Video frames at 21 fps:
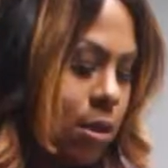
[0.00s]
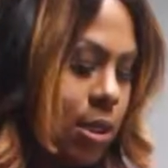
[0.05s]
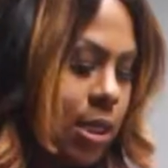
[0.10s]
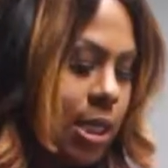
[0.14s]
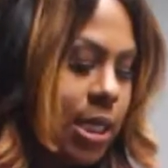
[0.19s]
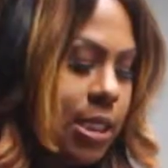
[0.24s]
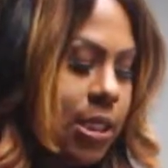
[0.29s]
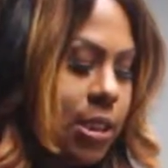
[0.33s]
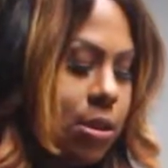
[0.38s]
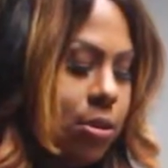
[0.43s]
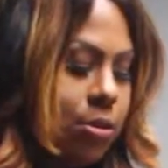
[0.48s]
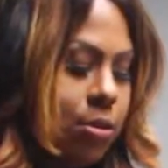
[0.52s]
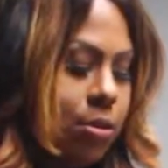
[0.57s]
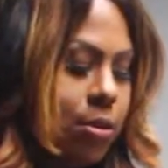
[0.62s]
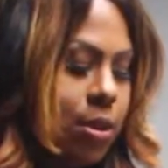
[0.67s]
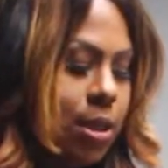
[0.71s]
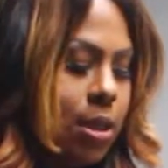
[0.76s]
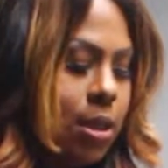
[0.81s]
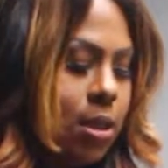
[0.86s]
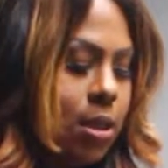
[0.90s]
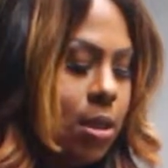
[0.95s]
And screw
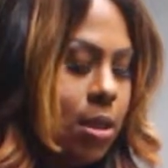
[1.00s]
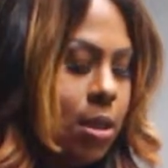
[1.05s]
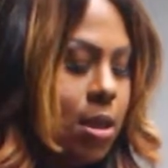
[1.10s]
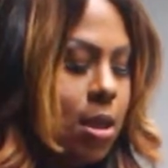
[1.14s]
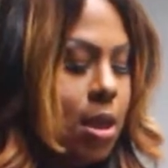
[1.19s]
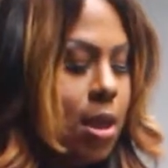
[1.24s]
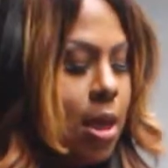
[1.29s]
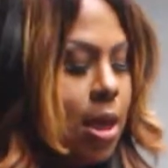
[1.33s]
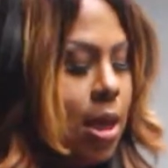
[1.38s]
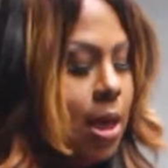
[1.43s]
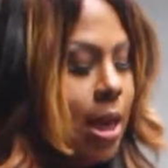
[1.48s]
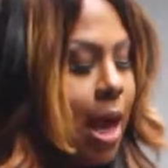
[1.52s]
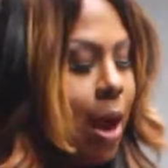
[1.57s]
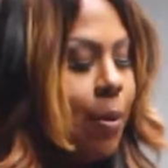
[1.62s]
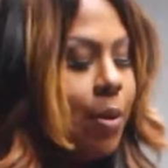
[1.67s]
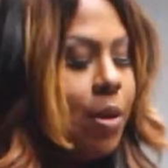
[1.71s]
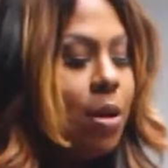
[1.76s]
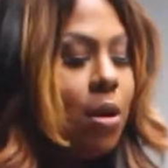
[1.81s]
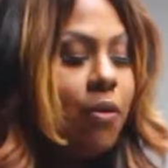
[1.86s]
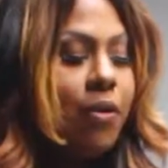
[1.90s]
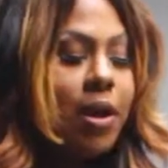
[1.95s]
it. Now
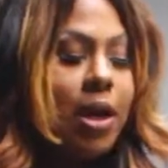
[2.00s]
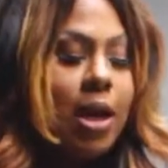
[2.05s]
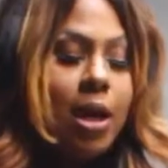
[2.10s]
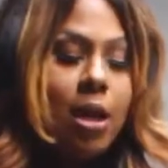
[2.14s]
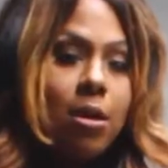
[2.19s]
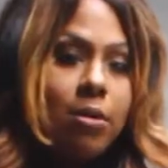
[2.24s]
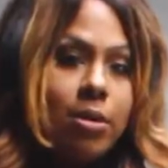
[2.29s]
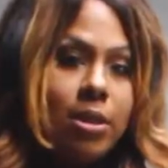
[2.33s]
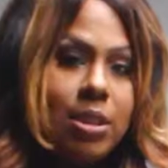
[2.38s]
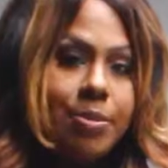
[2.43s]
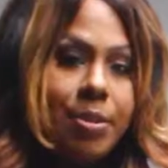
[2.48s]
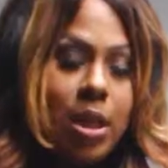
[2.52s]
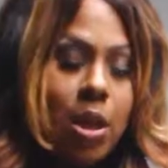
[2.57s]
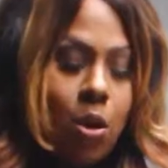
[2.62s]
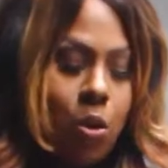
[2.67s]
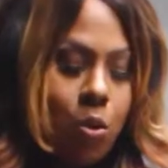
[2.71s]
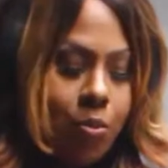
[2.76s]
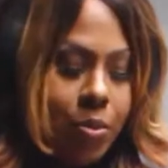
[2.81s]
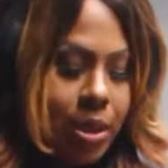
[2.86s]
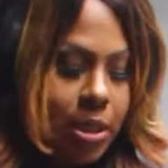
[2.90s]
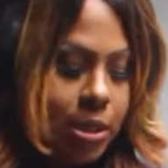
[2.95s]
we know the color has been
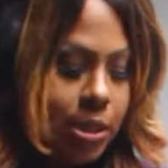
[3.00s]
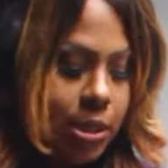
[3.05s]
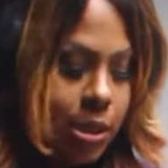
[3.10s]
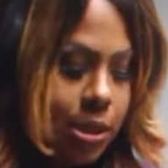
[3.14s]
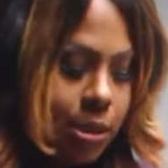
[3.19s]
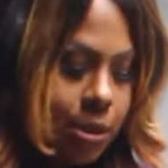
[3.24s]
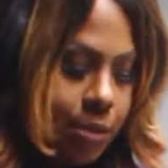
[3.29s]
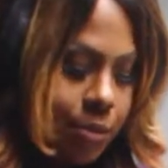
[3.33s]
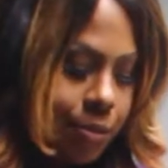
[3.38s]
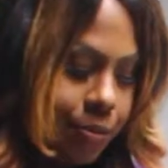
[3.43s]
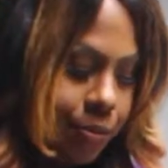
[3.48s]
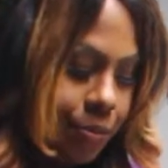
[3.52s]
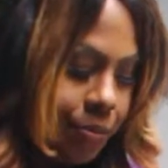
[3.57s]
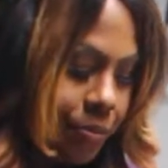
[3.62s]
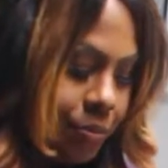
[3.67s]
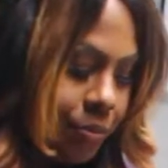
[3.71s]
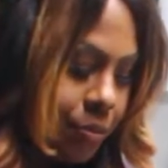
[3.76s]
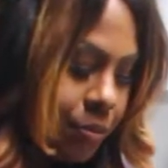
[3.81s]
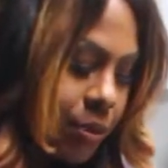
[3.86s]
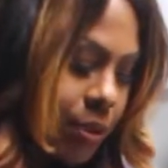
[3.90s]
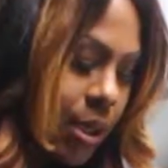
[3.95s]
opened.
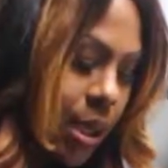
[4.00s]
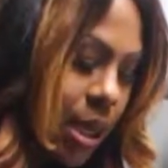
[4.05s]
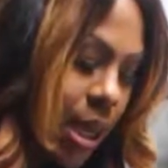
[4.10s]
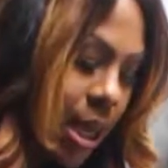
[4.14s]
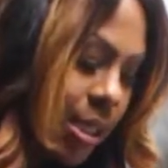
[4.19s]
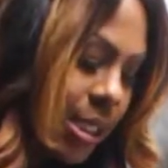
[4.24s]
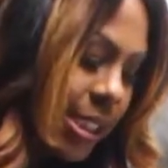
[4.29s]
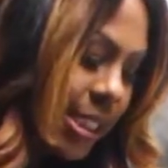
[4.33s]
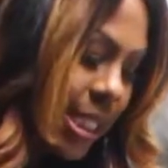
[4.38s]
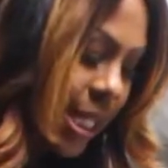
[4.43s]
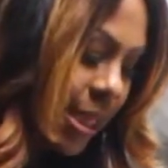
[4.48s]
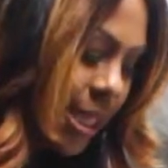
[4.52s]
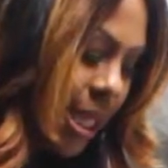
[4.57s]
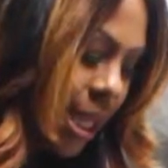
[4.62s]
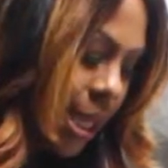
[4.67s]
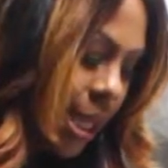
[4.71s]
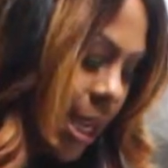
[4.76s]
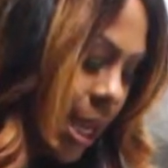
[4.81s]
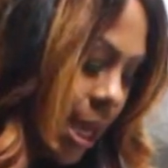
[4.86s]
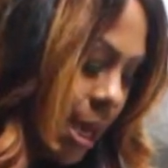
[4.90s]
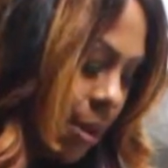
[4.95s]
Set
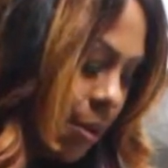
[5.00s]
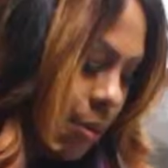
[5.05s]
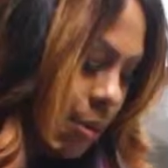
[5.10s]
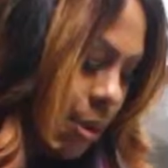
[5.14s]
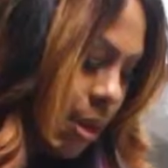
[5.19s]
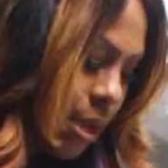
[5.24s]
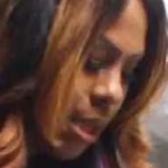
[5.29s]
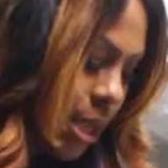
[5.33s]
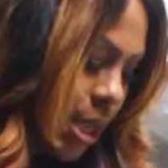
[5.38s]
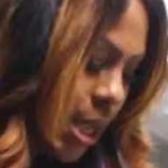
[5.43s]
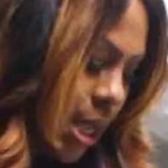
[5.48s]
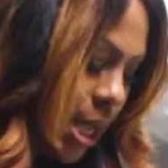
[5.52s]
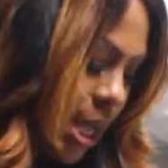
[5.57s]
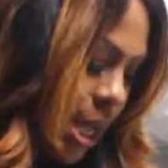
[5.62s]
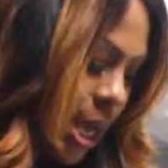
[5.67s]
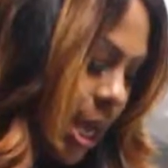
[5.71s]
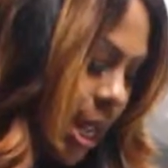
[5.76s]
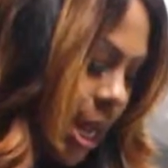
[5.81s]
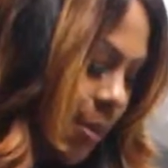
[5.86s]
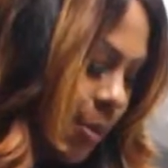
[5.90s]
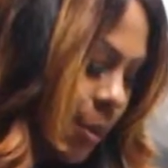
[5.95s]
that down.
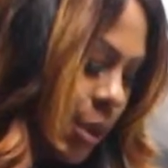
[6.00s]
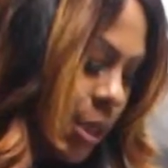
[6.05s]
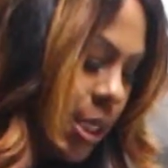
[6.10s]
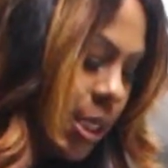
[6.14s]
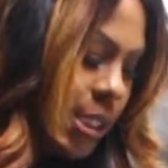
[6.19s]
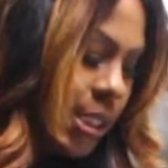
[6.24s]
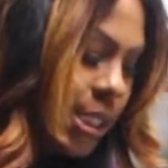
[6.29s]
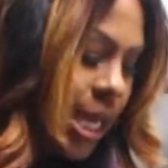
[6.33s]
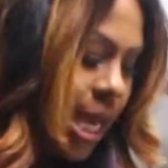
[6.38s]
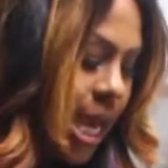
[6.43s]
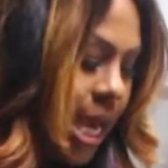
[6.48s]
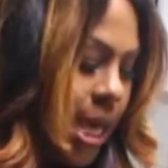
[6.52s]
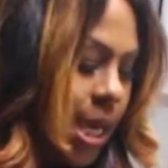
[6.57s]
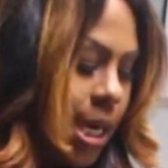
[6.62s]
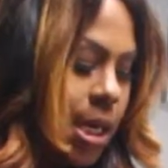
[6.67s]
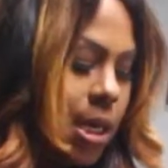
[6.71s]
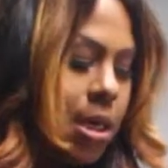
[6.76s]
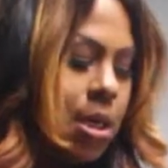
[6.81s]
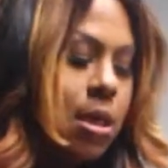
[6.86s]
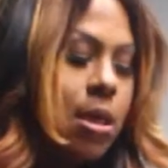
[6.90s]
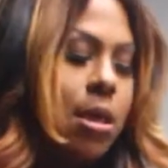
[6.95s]
And I'm going to take
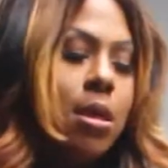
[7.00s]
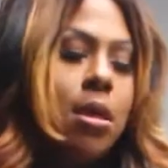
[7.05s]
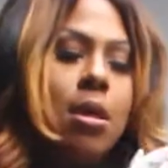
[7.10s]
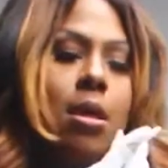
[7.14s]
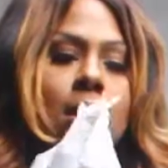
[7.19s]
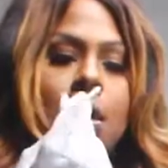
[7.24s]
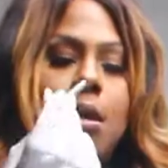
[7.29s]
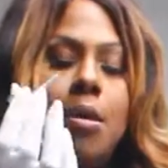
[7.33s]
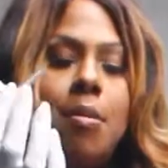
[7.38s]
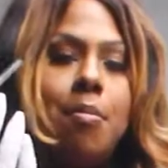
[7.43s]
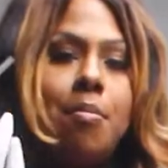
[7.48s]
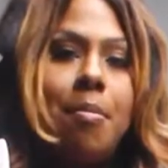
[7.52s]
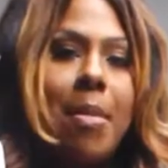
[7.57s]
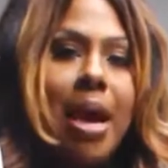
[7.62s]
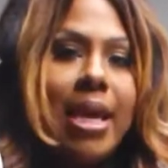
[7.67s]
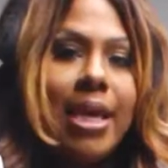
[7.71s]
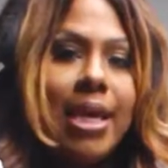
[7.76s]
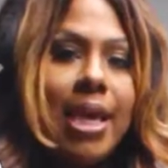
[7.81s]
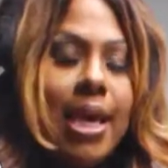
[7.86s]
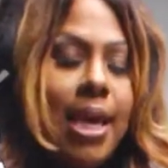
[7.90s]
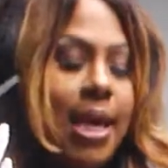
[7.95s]
my
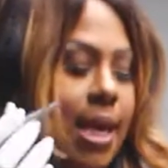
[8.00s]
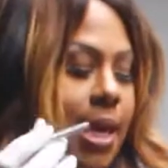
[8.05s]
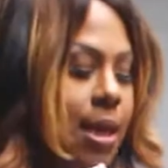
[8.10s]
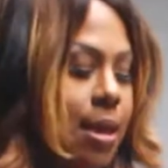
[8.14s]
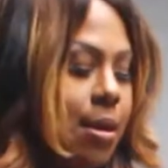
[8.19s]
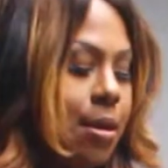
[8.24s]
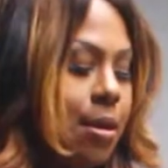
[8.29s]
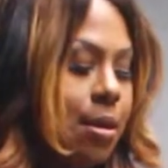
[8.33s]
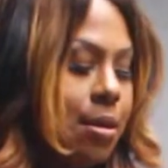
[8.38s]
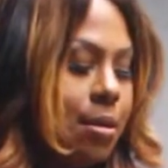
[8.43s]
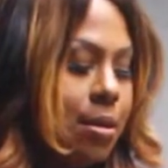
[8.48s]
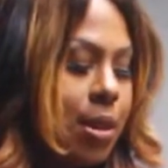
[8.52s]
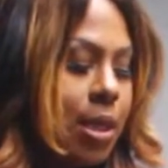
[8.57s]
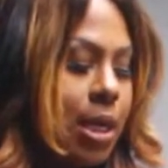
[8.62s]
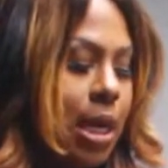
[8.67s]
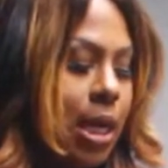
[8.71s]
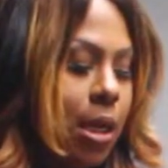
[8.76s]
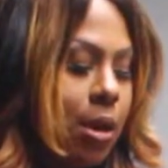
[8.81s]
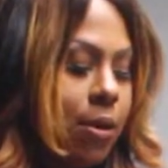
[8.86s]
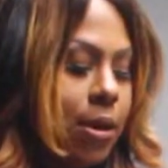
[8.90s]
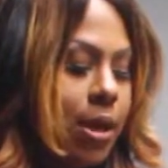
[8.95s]
key,
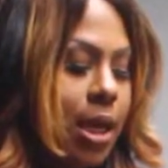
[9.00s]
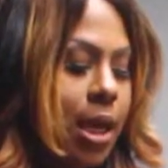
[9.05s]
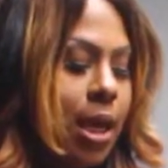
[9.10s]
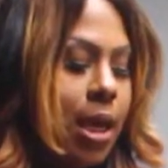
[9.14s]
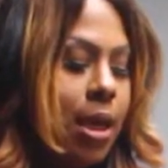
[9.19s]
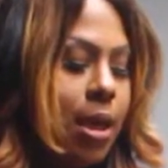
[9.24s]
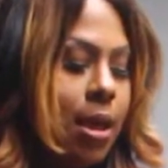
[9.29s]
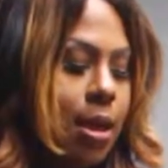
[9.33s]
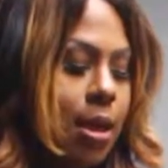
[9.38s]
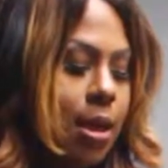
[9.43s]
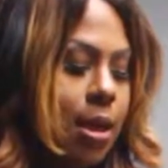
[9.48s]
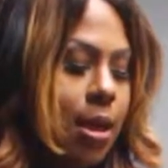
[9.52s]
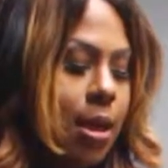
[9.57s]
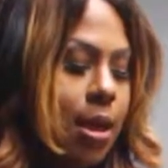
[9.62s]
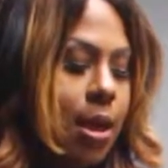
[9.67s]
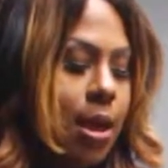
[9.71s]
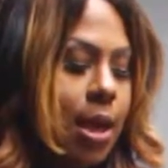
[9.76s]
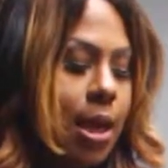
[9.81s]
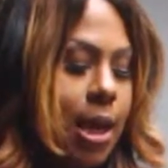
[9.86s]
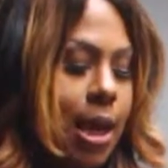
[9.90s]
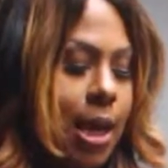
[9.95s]
color key,
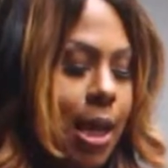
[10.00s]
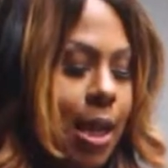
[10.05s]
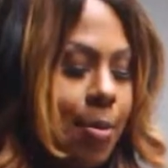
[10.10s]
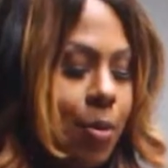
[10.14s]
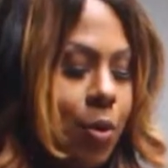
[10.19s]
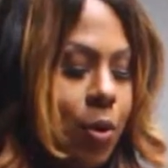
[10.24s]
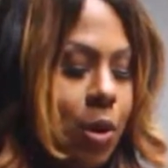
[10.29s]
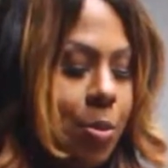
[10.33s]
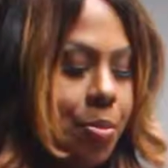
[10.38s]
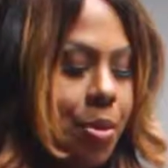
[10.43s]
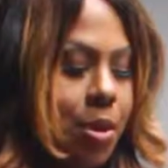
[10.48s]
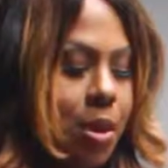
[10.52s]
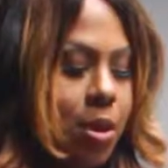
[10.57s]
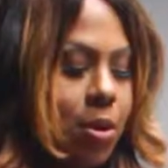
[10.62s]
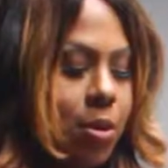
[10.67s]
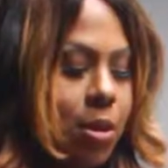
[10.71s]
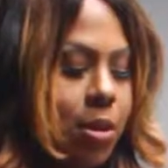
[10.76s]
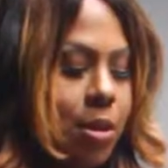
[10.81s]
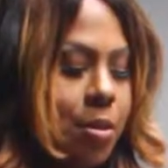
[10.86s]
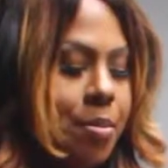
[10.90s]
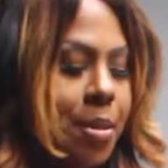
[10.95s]
and I'm going to put it
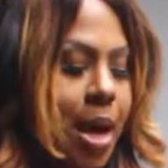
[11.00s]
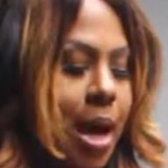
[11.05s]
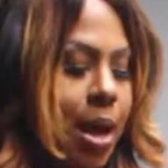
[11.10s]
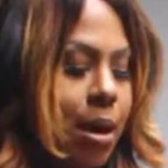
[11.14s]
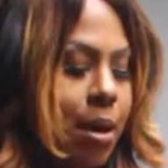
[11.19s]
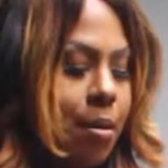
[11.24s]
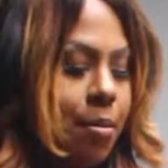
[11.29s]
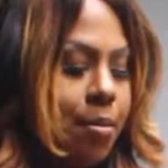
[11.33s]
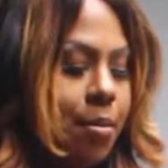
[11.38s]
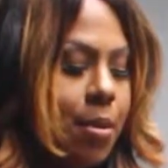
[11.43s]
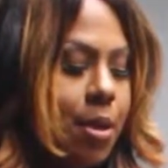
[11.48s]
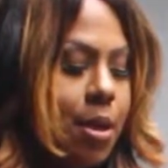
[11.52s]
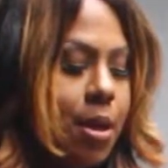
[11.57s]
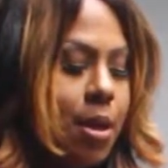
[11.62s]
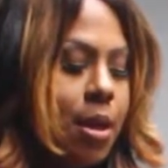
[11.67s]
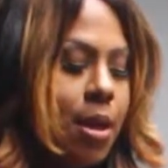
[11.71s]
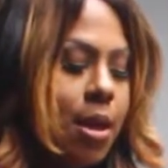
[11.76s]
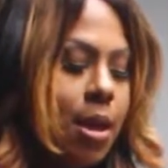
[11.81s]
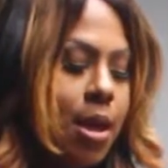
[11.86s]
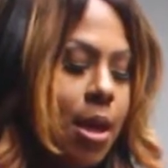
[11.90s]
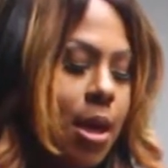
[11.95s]
on the bottom
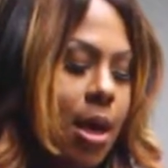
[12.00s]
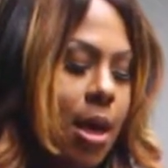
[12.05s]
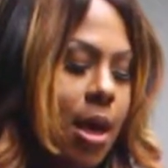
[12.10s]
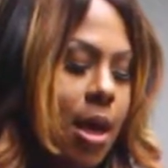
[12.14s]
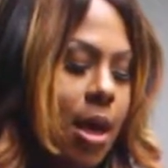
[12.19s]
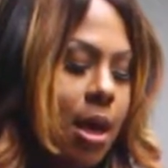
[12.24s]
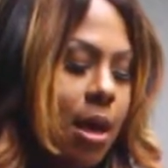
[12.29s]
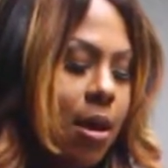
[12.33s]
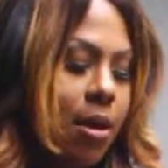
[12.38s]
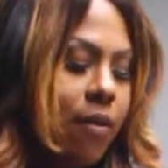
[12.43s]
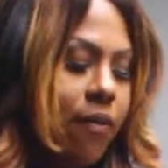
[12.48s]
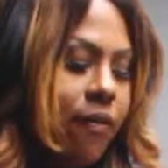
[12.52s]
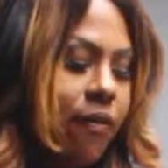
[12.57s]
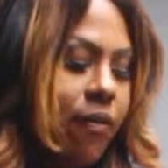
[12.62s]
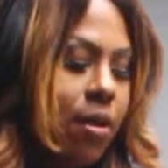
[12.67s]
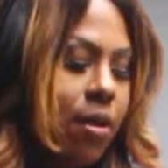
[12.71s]
of